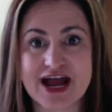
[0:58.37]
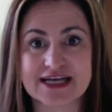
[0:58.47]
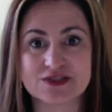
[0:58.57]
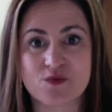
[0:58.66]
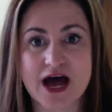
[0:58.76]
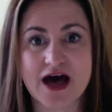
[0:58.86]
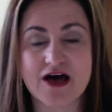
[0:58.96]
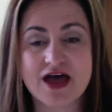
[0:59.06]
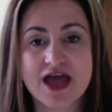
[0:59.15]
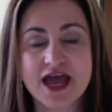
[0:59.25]
as
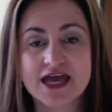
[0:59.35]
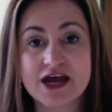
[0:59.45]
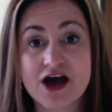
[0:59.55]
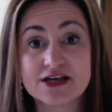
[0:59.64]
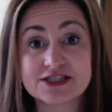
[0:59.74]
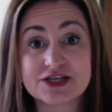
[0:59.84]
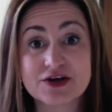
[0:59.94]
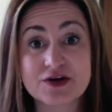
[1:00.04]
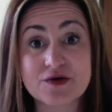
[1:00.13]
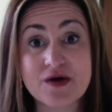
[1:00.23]
well. And
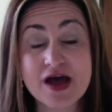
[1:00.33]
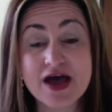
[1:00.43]
also,